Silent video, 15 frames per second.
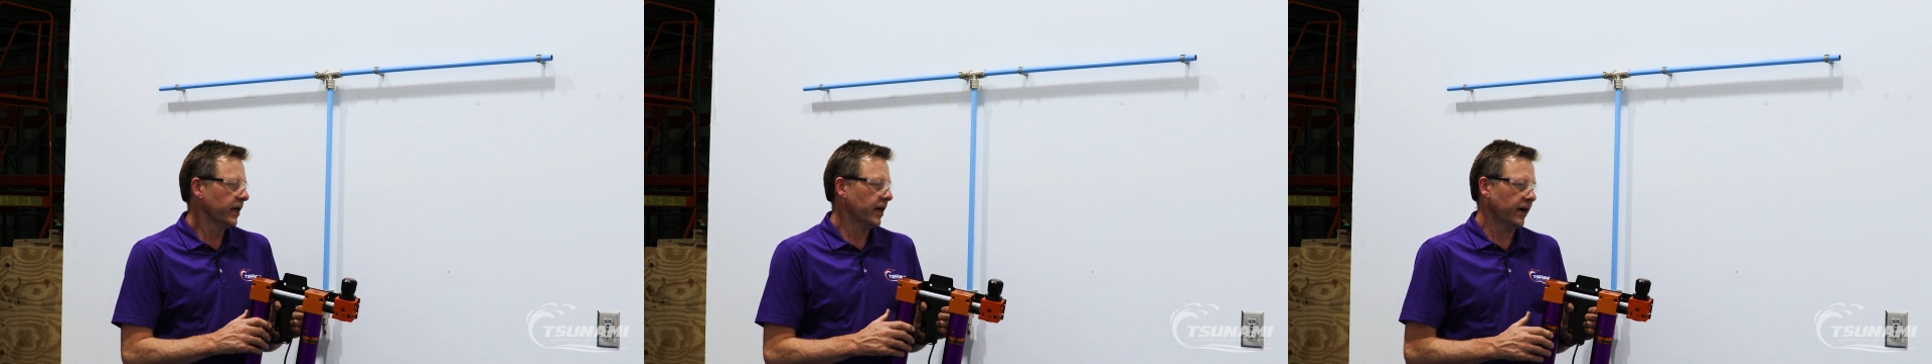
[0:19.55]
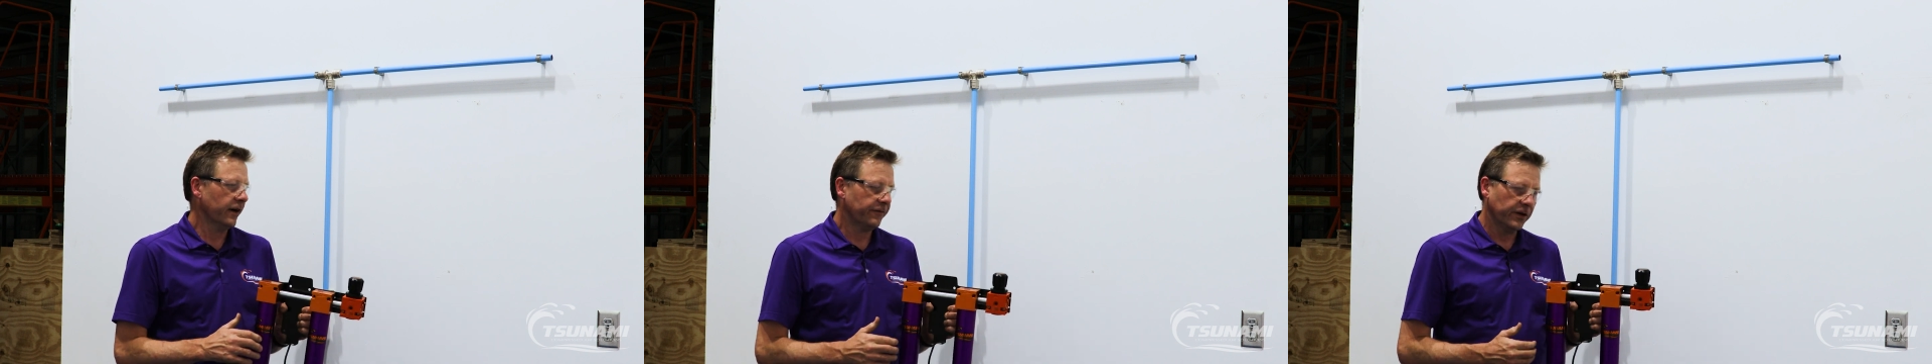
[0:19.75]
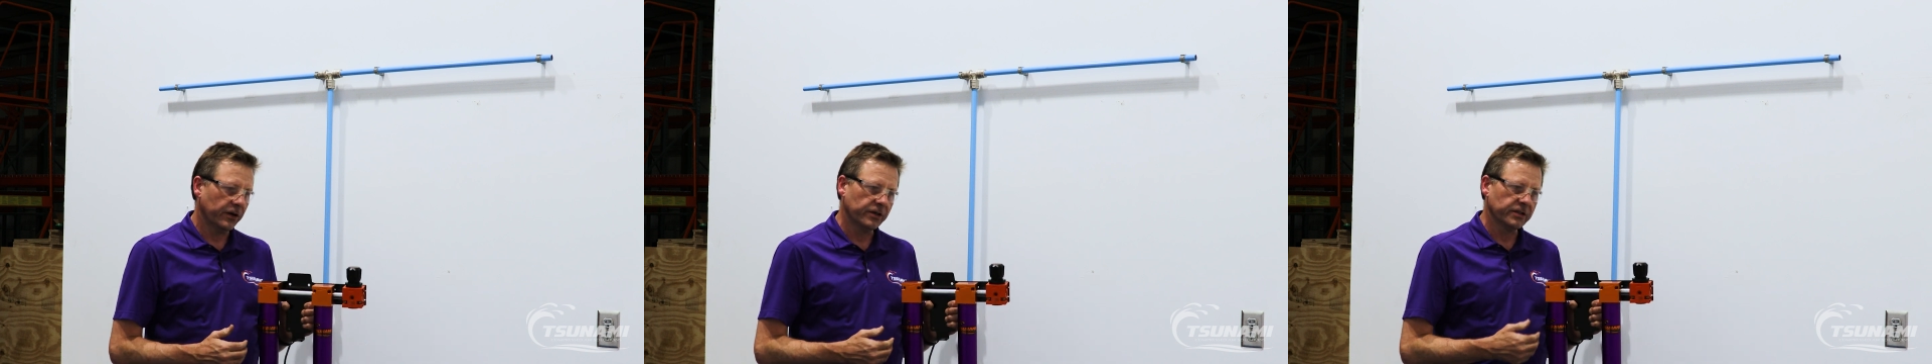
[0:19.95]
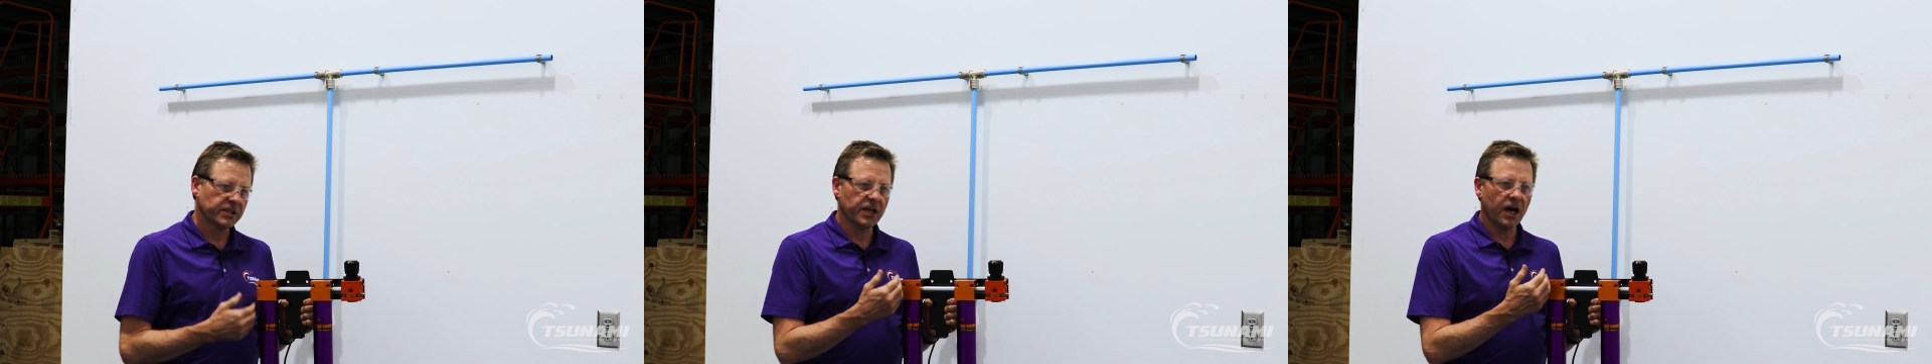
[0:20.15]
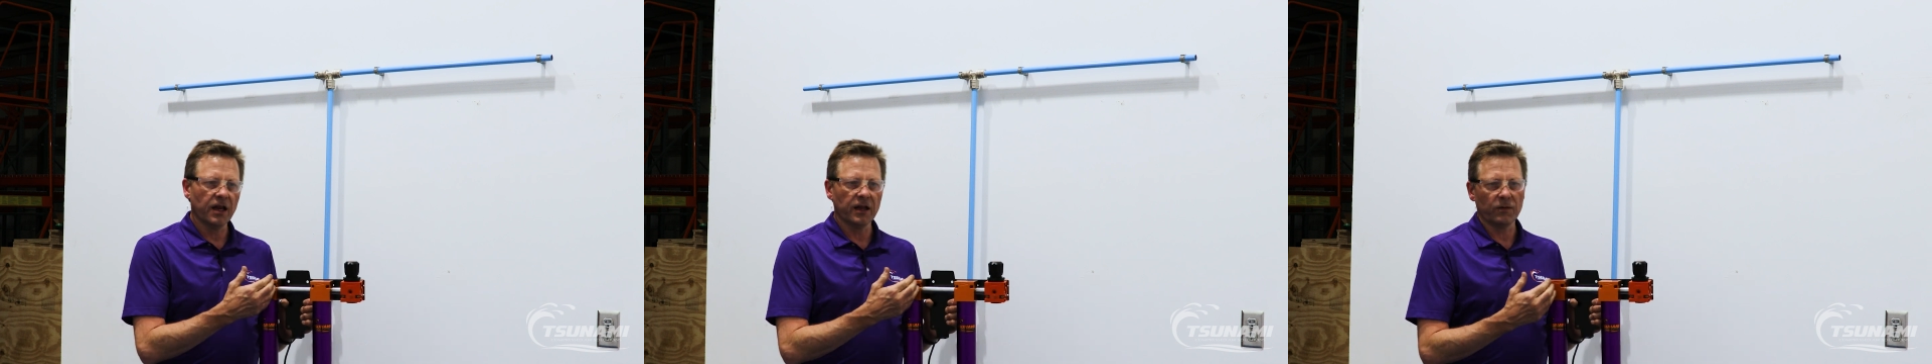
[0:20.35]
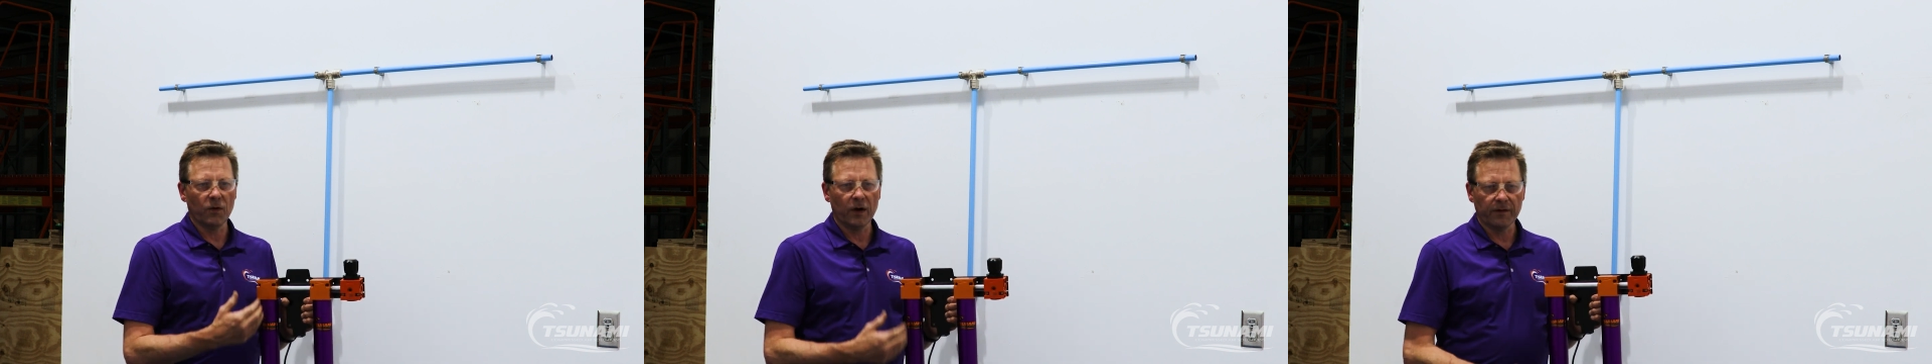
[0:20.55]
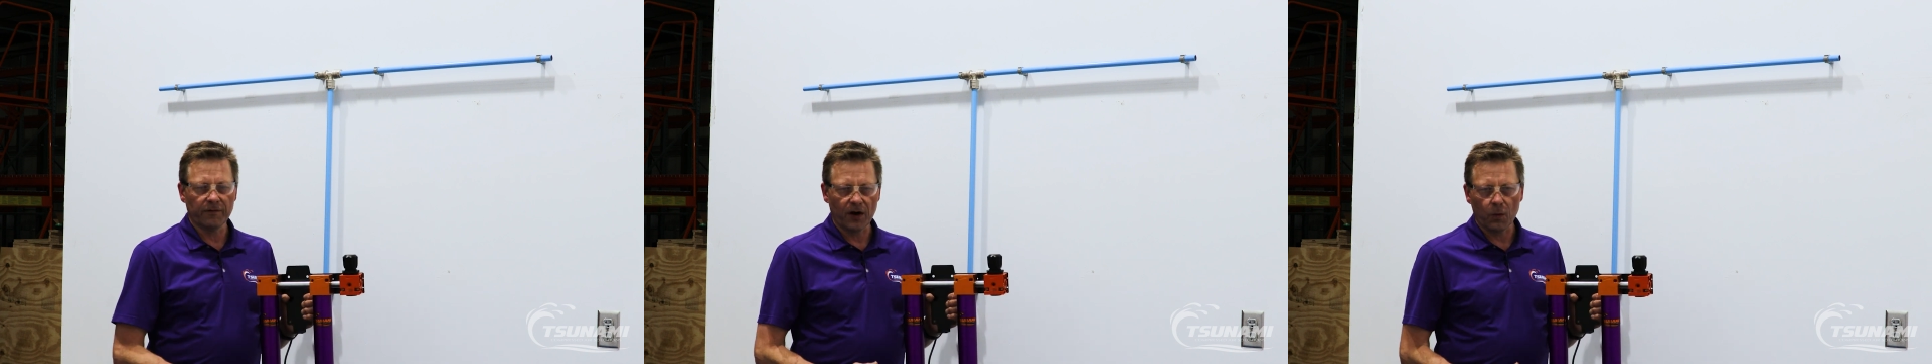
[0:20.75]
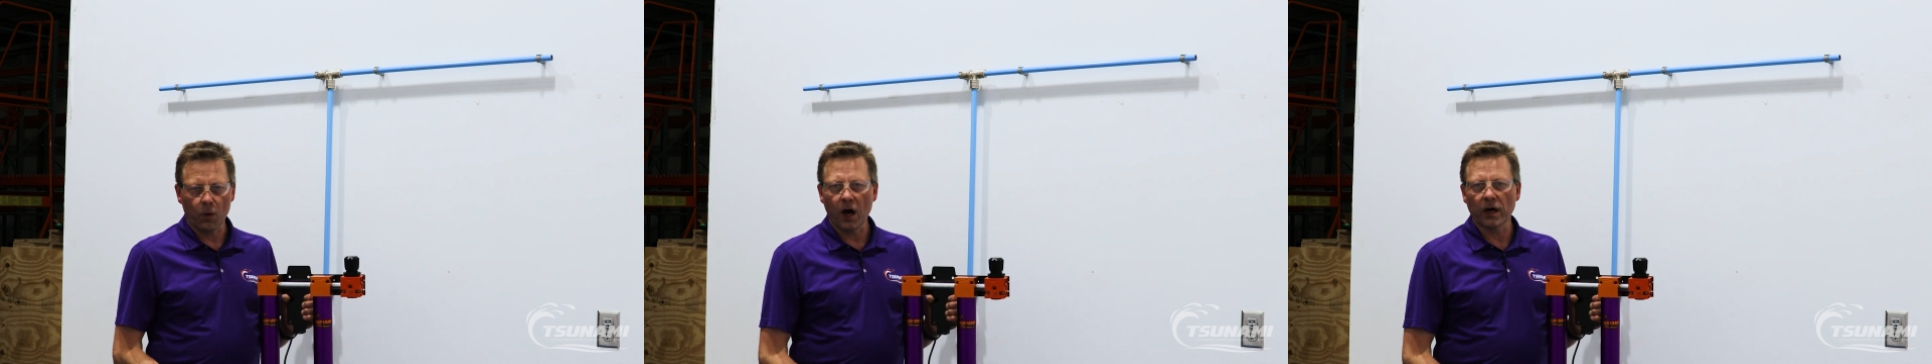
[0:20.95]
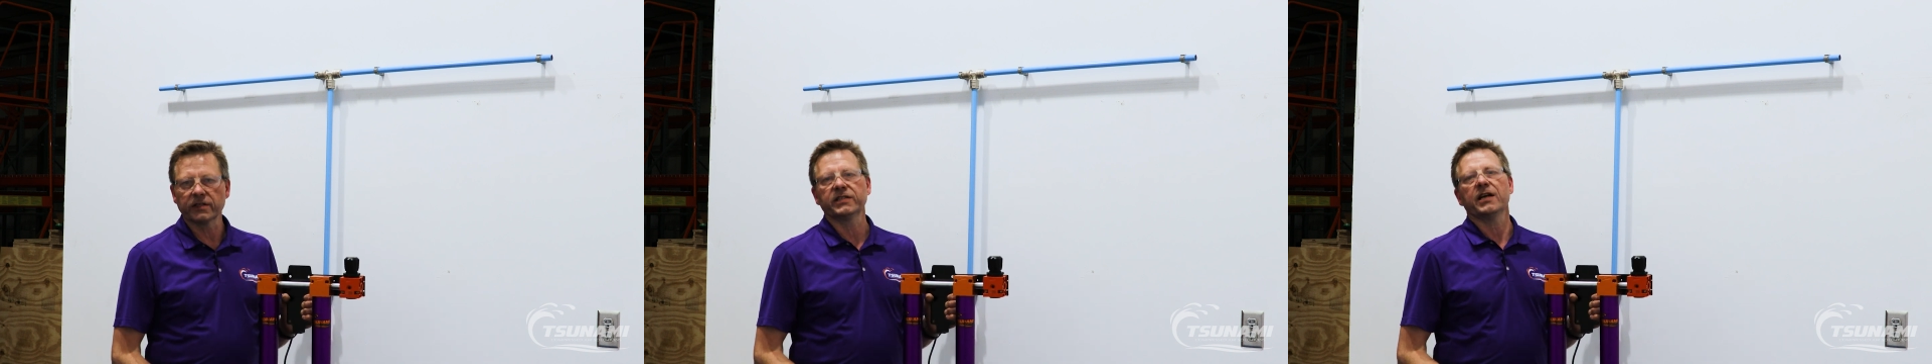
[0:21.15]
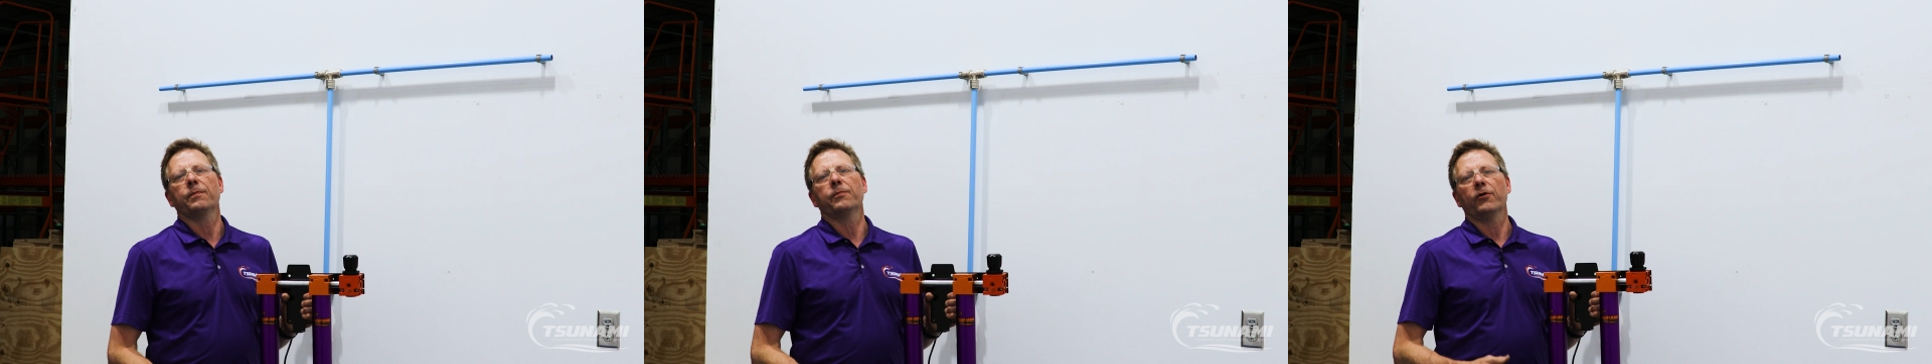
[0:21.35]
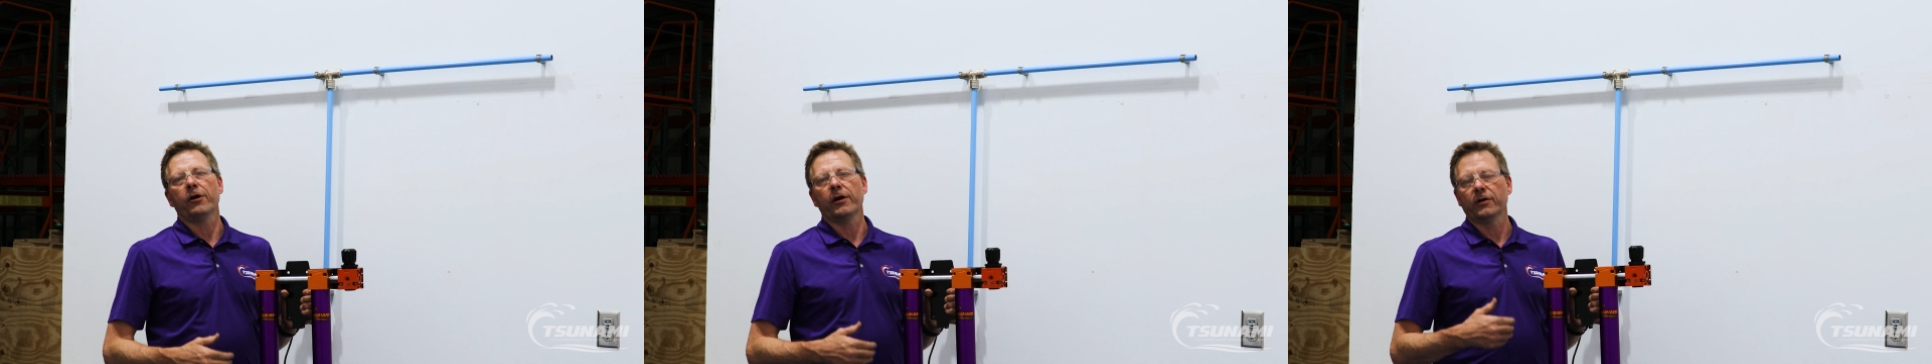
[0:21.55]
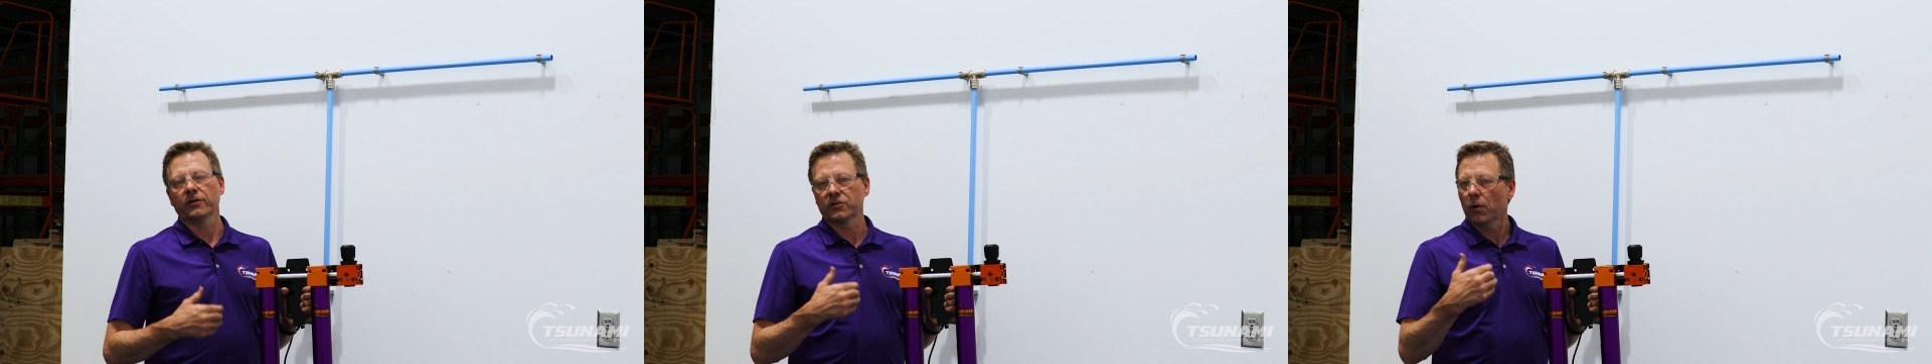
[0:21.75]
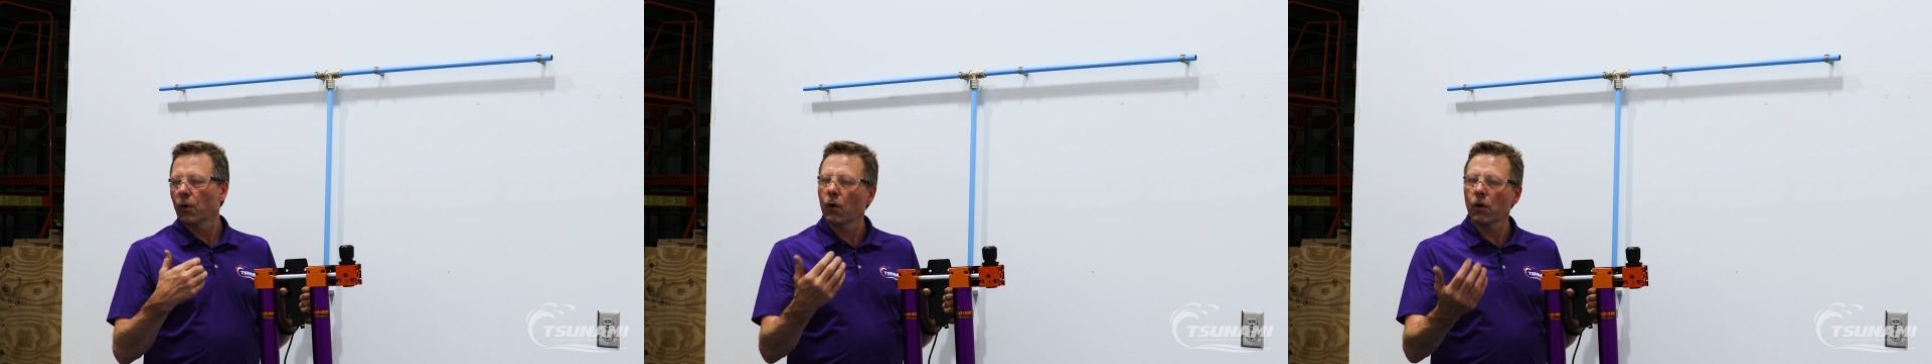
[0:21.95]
Uh, if you're installing one of our water separators or